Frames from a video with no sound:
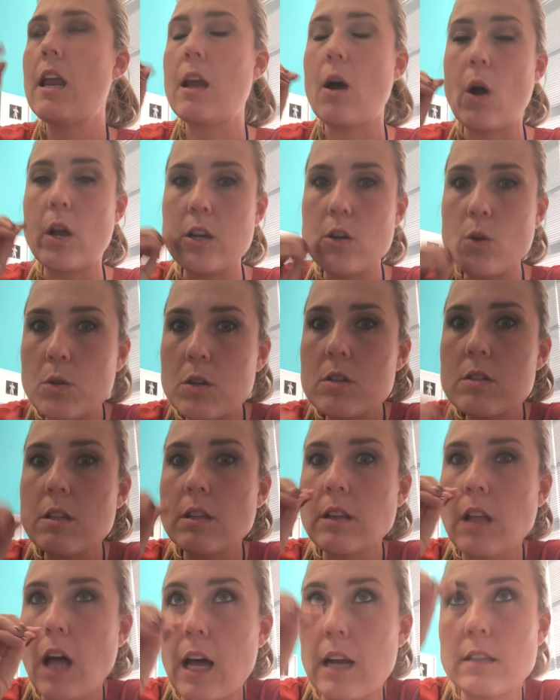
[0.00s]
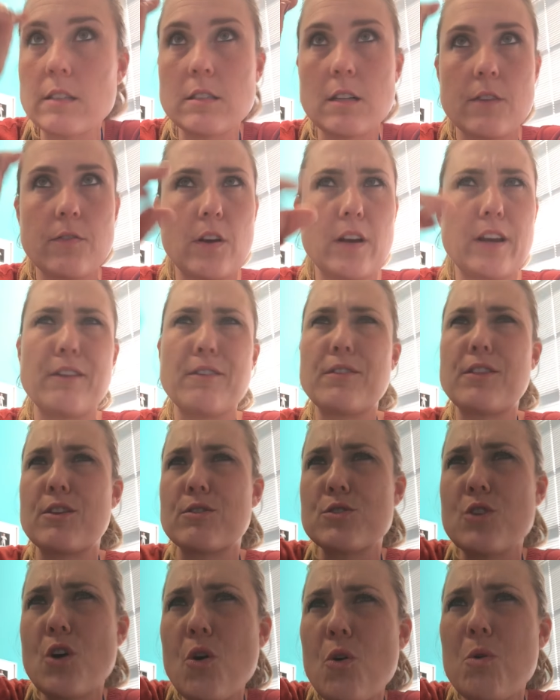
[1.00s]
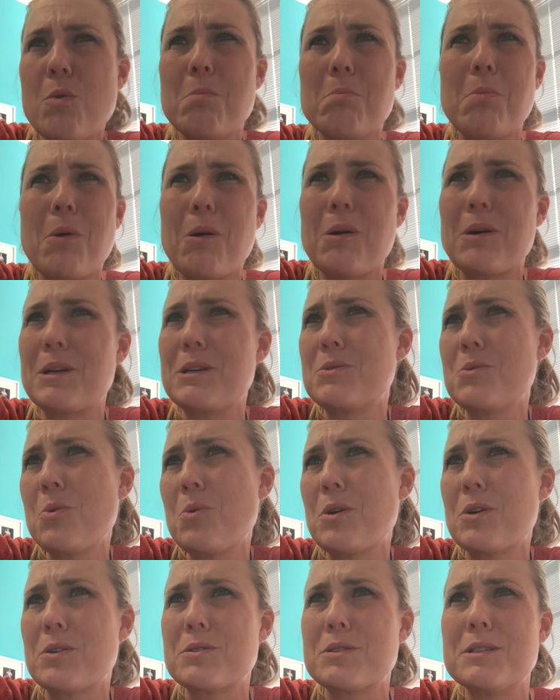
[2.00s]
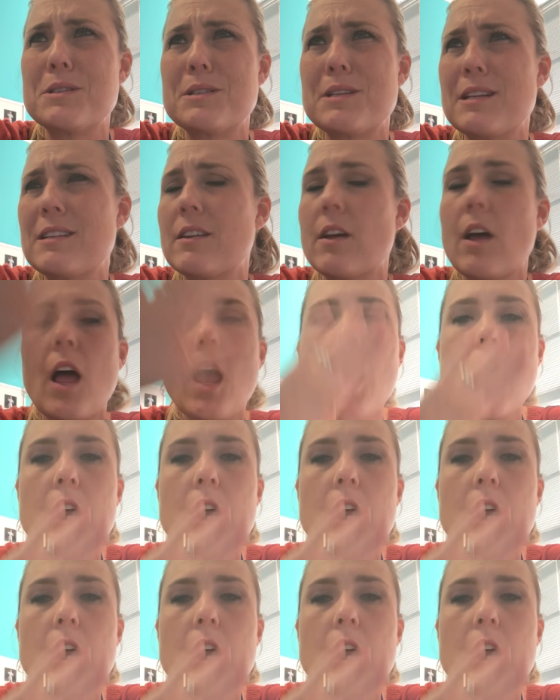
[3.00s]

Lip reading: Now, I know there's a lot of stuff on here. There's home, parties, orders, incentives.